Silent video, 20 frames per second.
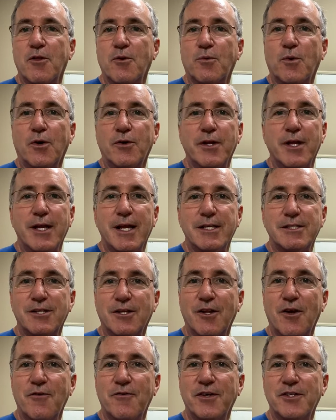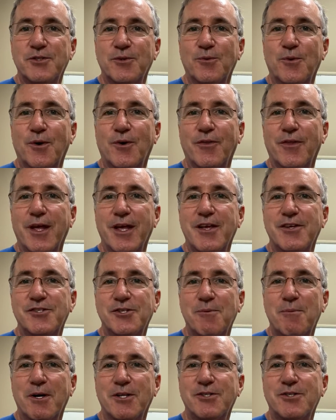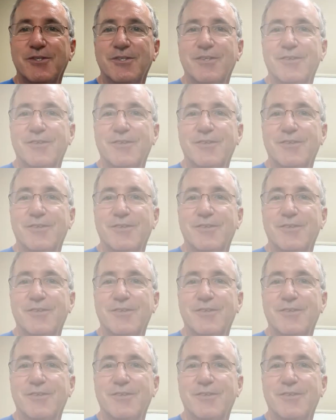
of the world, and that's the low vision world. Thank you so much.